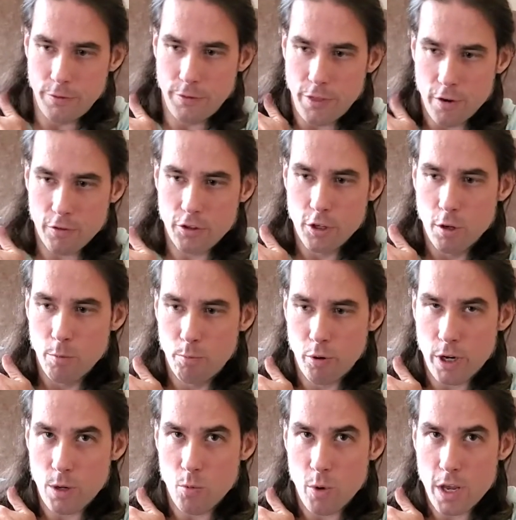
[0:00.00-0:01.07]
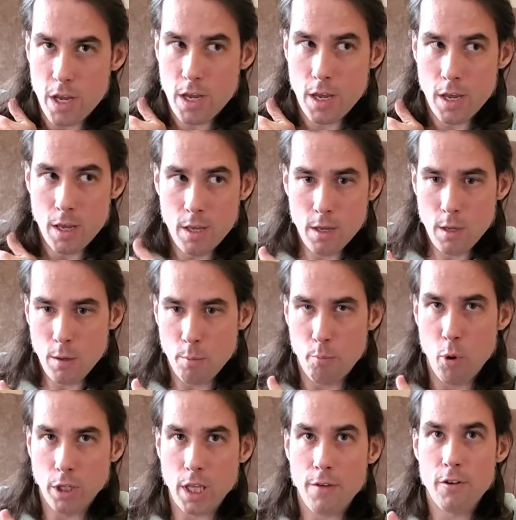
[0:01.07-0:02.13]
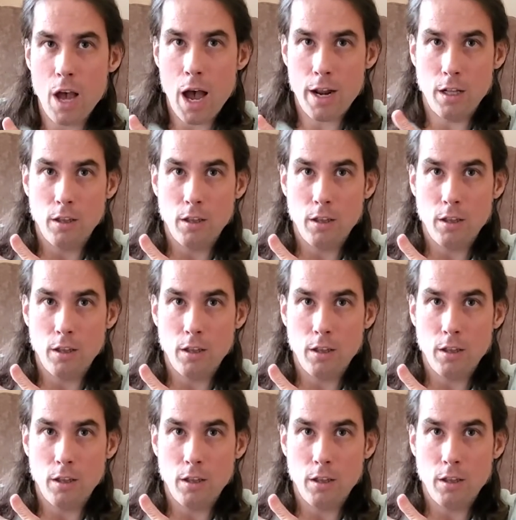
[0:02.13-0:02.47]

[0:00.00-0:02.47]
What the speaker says: they're still pretty weak, but they've gotten